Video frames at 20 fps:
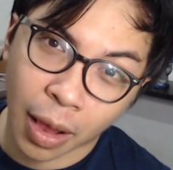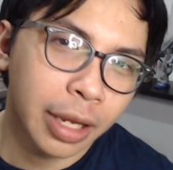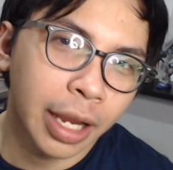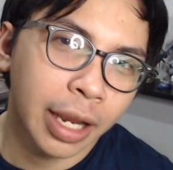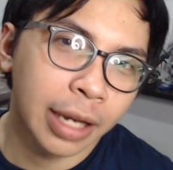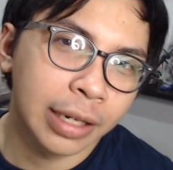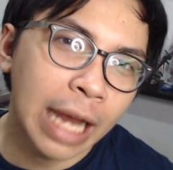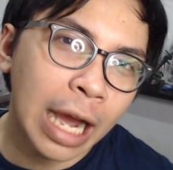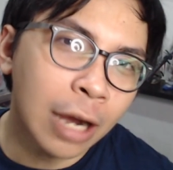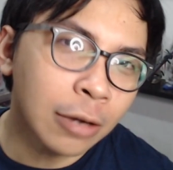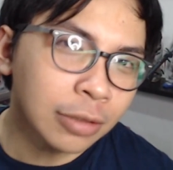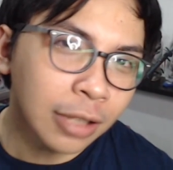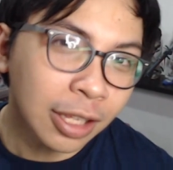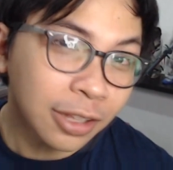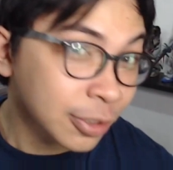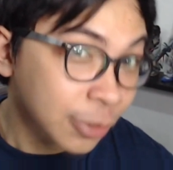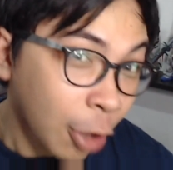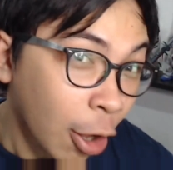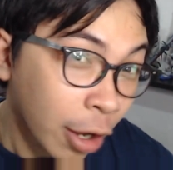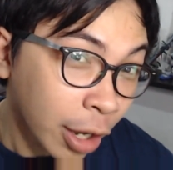Okay, now
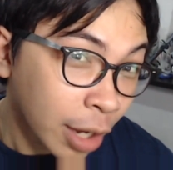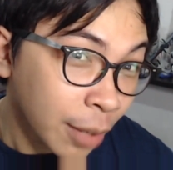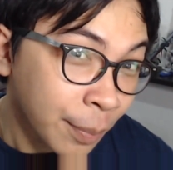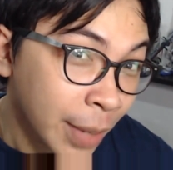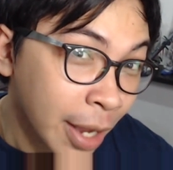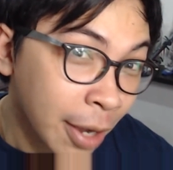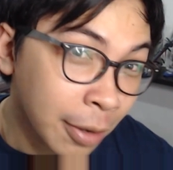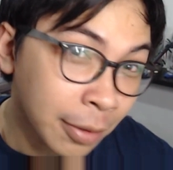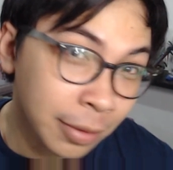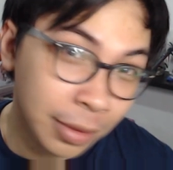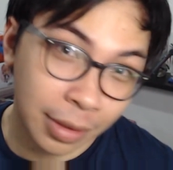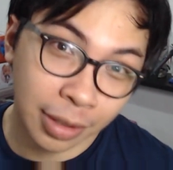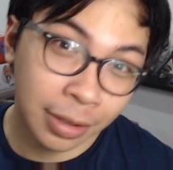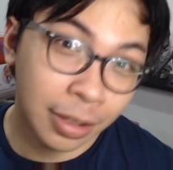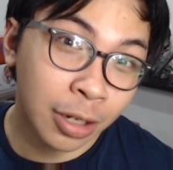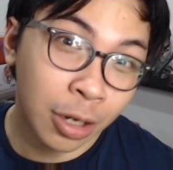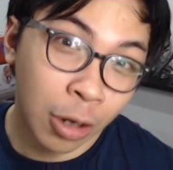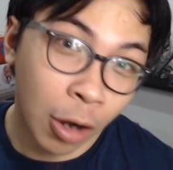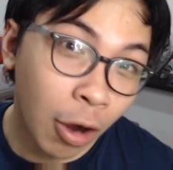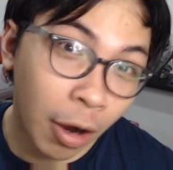let's talk about
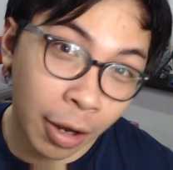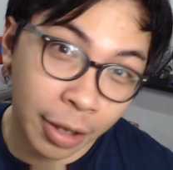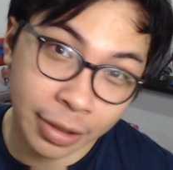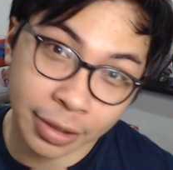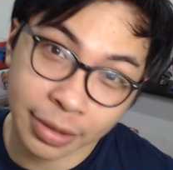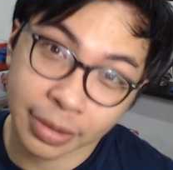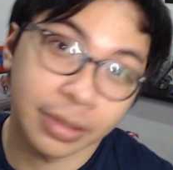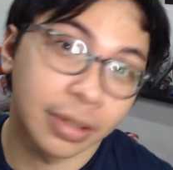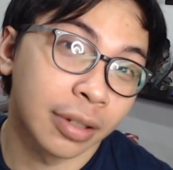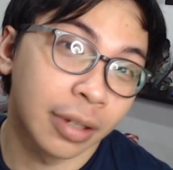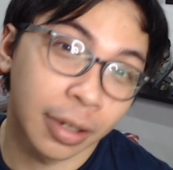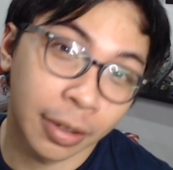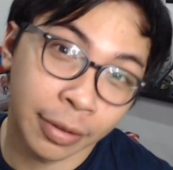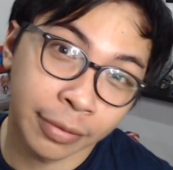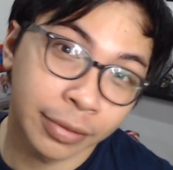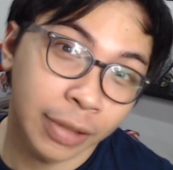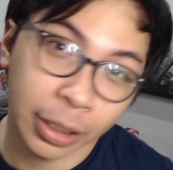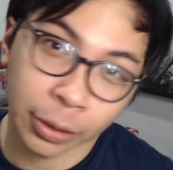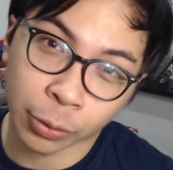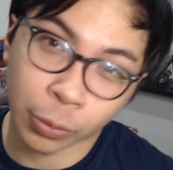the cons
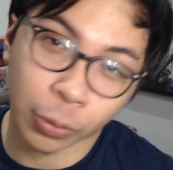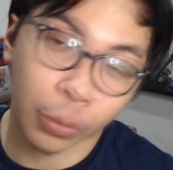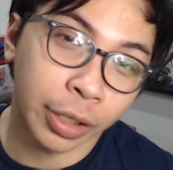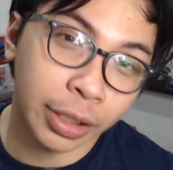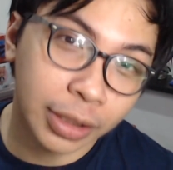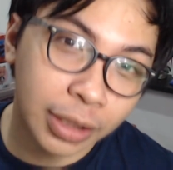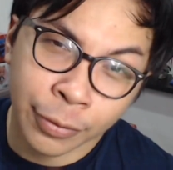of Nendoroid.